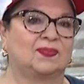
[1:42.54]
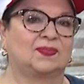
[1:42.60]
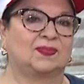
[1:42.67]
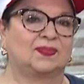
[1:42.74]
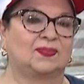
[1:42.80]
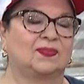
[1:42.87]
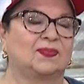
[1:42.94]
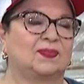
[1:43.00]

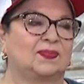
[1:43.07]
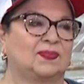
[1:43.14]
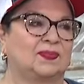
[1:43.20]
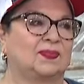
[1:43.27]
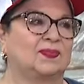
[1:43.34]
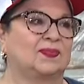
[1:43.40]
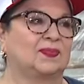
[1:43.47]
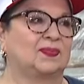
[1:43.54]

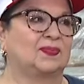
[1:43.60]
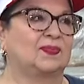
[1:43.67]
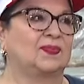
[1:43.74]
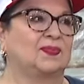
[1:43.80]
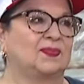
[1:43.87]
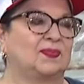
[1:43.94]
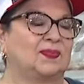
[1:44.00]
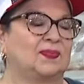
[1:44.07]

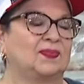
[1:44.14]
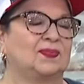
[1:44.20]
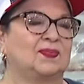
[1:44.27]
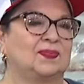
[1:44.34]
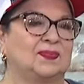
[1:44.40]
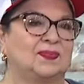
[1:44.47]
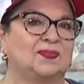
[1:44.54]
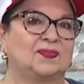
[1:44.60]

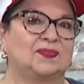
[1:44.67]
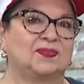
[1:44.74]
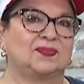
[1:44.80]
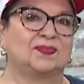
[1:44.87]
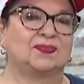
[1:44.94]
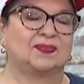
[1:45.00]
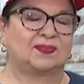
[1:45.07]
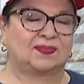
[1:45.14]

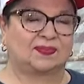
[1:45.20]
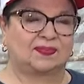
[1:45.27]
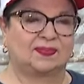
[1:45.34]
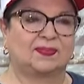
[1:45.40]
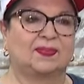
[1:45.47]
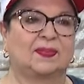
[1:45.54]
(not speaking)